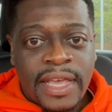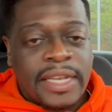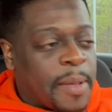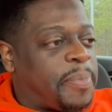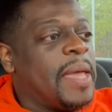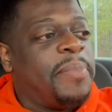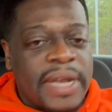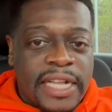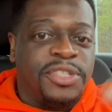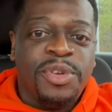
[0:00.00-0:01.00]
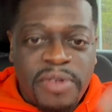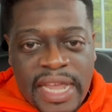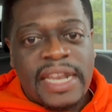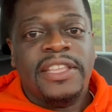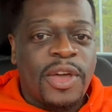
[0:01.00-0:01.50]
The people that you
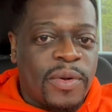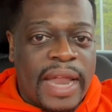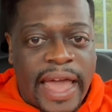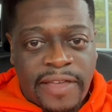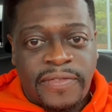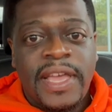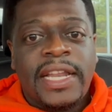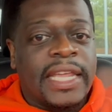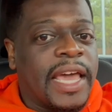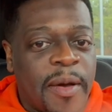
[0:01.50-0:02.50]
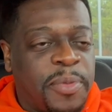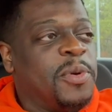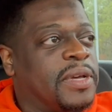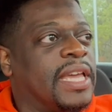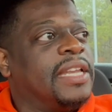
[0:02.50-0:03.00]
need in your life to help
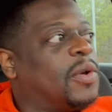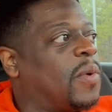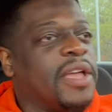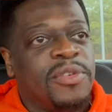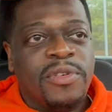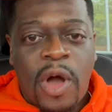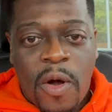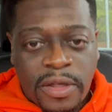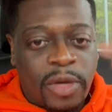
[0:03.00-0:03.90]
you get the way you're going,